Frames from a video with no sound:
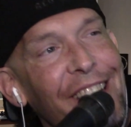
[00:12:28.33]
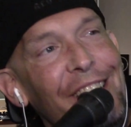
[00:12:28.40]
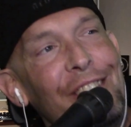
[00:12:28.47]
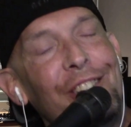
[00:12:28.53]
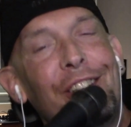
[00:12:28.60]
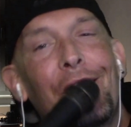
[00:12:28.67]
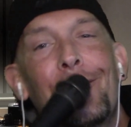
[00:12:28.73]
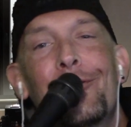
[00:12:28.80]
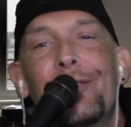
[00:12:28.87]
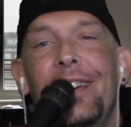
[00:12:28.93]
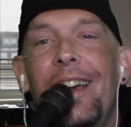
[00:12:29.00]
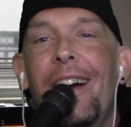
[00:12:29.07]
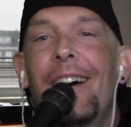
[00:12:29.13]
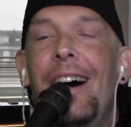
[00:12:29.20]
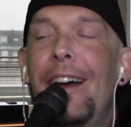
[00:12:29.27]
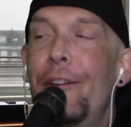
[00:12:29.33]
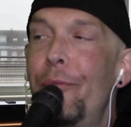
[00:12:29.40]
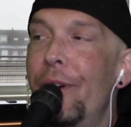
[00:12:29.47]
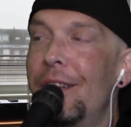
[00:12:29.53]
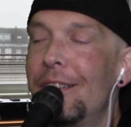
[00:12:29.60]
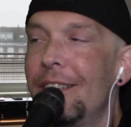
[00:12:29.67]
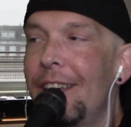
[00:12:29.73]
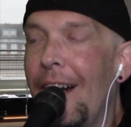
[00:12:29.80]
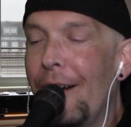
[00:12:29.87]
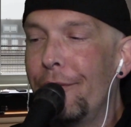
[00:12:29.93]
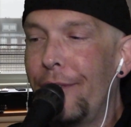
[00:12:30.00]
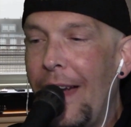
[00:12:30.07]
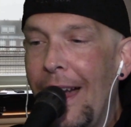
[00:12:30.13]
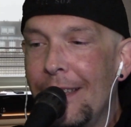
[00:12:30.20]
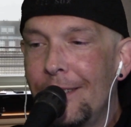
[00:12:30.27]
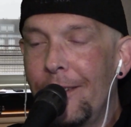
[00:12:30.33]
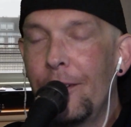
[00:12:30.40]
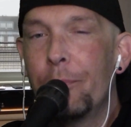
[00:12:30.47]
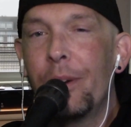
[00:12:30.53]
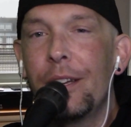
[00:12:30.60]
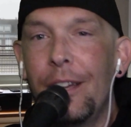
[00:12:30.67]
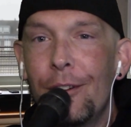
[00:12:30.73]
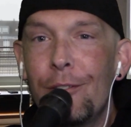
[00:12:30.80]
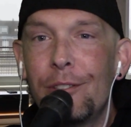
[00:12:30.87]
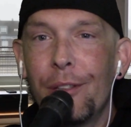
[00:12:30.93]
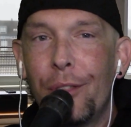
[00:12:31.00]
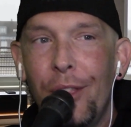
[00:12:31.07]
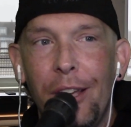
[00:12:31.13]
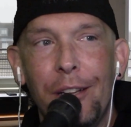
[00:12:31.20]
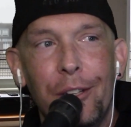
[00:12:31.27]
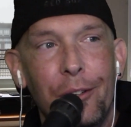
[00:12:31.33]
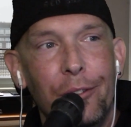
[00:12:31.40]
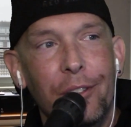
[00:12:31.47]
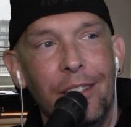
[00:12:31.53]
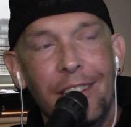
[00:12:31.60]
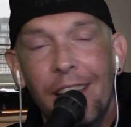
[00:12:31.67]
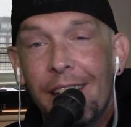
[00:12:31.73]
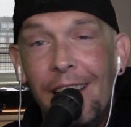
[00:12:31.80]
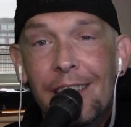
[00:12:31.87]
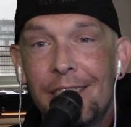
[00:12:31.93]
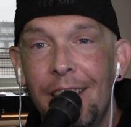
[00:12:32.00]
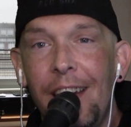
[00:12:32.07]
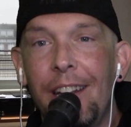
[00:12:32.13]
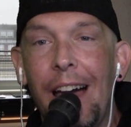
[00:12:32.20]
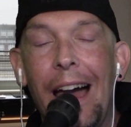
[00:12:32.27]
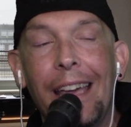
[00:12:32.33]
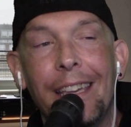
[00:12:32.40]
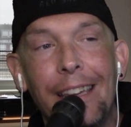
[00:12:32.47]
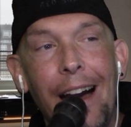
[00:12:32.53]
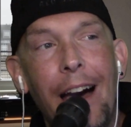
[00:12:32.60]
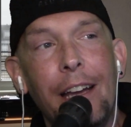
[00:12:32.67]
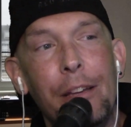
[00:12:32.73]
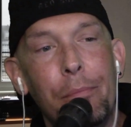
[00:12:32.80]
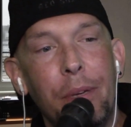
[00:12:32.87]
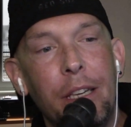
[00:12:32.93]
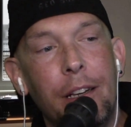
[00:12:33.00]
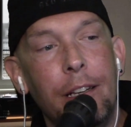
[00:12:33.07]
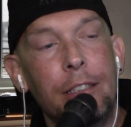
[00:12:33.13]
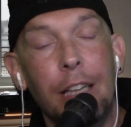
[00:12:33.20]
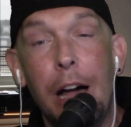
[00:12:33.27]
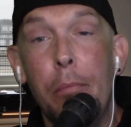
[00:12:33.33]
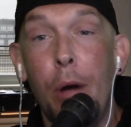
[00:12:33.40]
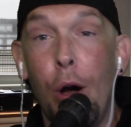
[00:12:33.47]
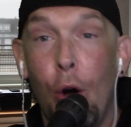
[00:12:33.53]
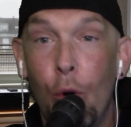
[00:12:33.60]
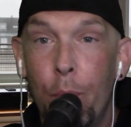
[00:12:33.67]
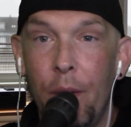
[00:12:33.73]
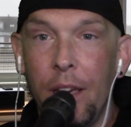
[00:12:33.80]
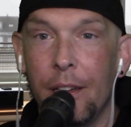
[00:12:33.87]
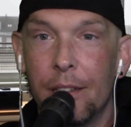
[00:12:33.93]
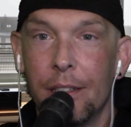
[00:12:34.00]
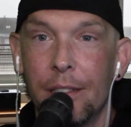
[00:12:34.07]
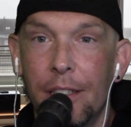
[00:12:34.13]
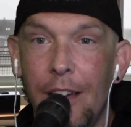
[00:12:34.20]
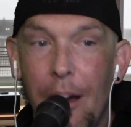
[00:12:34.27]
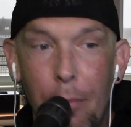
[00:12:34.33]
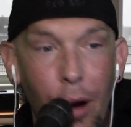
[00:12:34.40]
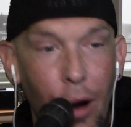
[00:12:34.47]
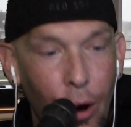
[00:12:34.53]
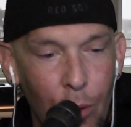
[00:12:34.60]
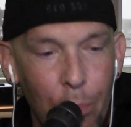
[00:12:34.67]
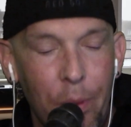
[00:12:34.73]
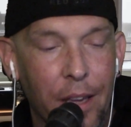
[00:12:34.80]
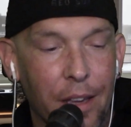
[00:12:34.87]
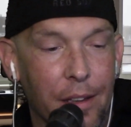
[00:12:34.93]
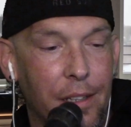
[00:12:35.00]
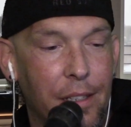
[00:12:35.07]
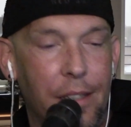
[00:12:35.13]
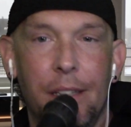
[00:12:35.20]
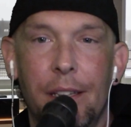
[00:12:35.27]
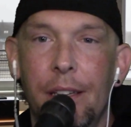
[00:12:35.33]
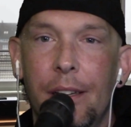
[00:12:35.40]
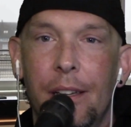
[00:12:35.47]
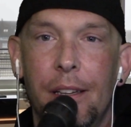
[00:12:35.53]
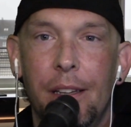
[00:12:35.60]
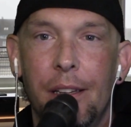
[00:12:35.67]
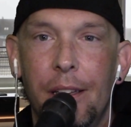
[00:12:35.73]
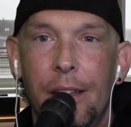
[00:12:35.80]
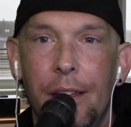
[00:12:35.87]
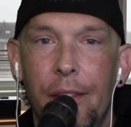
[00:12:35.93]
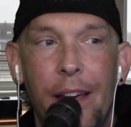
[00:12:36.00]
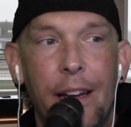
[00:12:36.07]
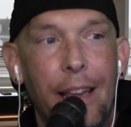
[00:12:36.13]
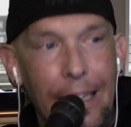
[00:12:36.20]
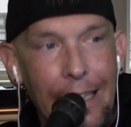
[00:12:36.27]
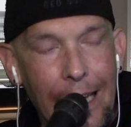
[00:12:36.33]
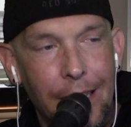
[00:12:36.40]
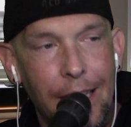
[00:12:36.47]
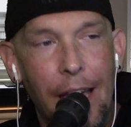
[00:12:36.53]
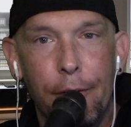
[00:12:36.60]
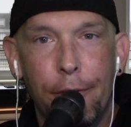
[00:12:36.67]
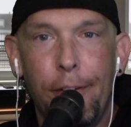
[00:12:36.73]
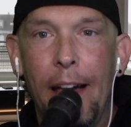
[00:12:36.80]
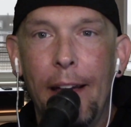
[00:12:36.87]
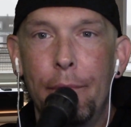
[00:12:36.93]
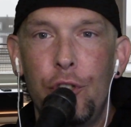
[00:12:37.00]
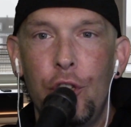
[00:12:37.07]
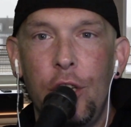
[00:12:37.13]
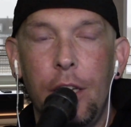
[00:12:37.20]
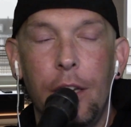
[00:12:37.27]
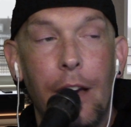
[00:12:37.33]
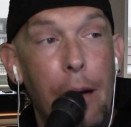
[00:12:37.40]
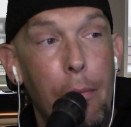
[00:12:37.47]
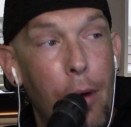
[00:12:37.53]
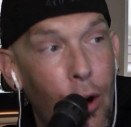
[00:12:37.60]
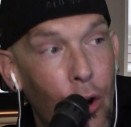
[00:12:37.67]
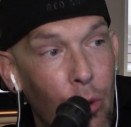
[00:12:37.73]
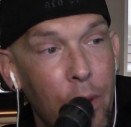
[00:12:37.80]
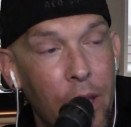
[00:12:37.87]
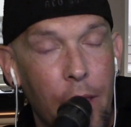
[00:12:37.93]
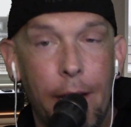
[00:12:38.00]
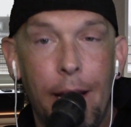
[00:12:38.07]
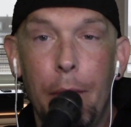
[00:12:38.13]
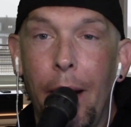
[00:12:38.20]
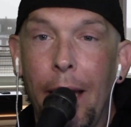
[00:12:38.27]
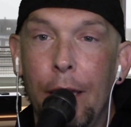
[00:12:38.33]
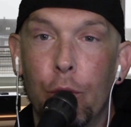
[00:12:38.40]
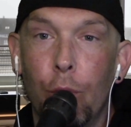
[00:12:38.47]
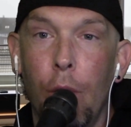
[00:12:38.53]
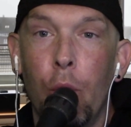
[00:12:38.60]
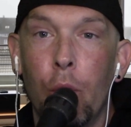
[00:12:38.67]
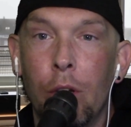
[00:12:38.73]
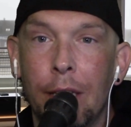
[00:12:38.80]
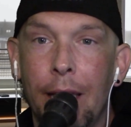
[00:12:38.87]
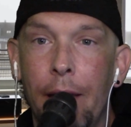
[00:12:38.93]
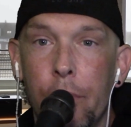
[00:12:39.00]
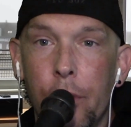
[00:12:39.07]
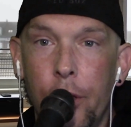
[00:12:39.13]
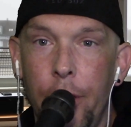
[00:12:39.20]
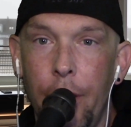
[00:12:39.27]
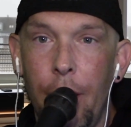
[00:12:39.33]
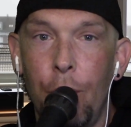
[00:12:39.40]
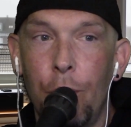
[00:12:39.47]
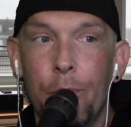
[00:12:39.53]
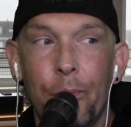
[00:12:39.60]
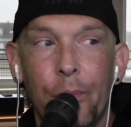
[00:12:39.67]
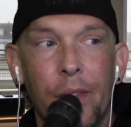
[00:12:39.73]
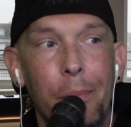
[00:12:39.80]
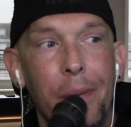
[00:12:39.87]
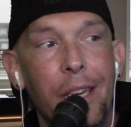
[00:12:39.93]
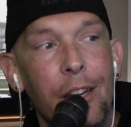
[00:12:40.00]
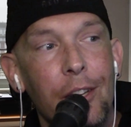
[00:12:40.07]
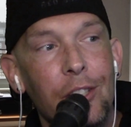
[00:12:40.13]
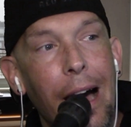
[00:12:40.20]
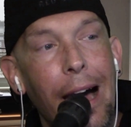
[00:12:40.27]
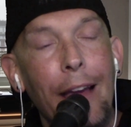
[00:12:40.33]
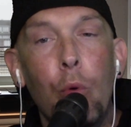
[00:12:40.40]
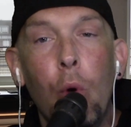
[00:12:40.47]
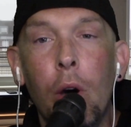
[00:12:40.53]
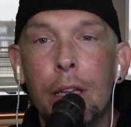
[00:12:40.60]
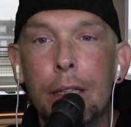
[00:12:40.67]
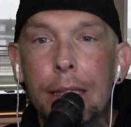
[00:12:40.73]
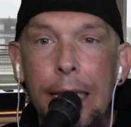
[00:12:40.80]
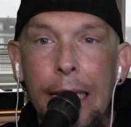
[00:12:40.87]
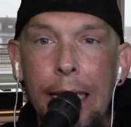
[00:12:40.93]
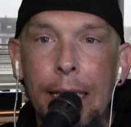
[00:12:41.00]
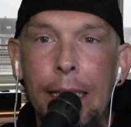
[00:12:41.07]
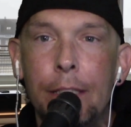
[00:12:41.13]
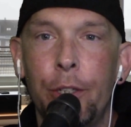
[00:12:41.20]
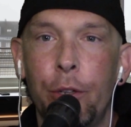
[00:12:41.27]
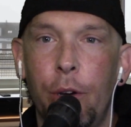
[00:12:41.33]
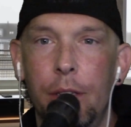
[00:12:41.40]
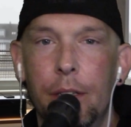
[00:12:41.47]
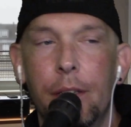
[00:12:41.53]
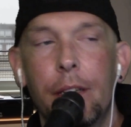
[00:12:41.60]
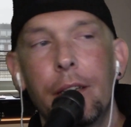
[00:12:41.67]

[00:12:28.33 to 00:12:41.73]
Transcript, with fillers: So, yeah, I went and got vaccinated. But here's the thing, dude. Like I said, I got it because I'm hoping, I'm hoping that I get that five G. I'm hoping that I might grow an eleventh toe because I want to lean into it.